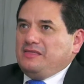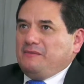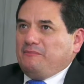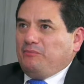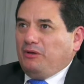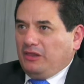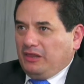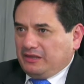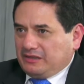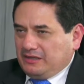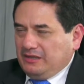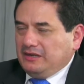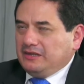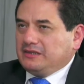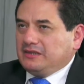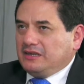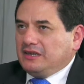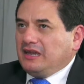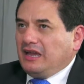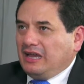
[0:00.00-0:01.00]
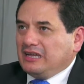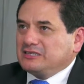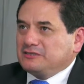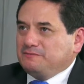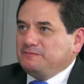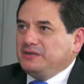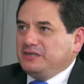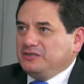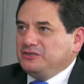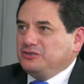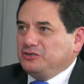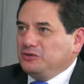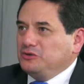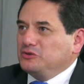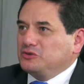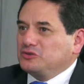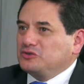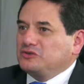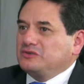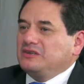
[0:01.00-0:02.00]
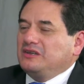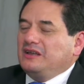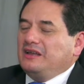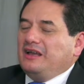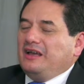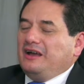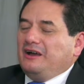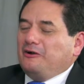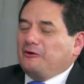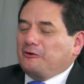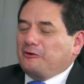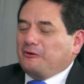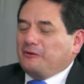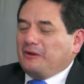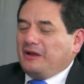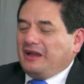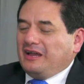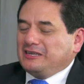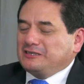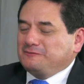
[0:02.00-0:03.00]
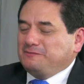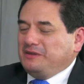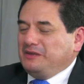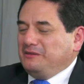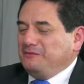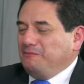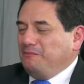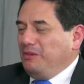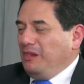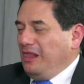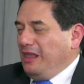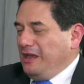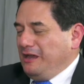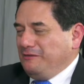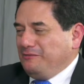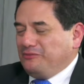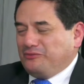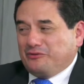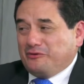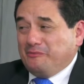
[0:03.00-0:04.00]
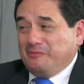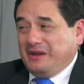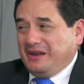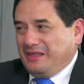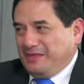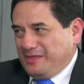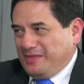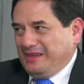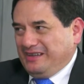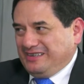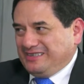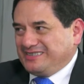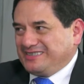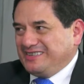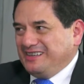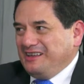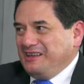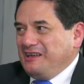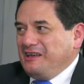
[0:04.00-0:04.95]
Volatility has been used or has been blamed for many things.